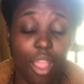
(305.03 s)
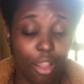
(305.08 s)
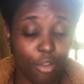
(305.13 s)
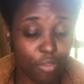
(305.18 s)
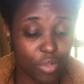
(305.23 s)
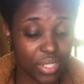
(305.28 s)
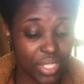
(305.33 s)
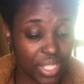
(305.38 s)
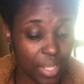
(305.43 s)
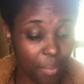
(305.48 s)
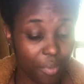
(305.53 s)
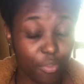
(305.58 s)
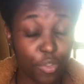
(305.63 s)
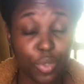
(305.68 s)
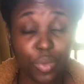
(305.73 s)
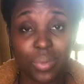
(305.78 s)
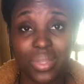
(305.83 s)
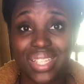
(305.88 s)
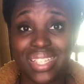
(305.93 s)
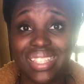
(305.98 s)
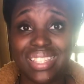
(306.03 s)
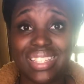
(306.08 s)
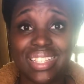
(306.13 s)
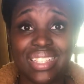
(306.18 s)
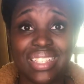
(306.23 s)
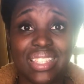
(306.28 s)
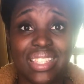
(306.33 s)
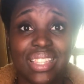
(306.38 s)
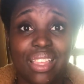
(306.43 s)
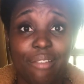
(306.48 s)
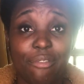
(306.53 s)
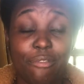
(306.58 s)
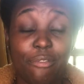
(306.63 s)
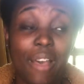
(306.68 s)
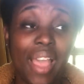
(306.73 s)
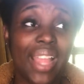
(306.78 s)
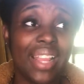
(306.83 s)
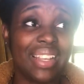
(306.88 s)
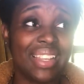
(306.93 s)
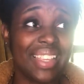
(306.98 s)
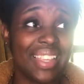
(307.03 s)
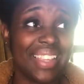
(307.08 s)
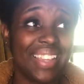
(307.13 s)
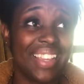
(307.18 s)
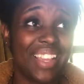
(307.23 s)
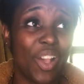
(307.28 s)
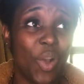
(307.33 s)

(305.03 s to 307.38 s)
For some of you, this is finding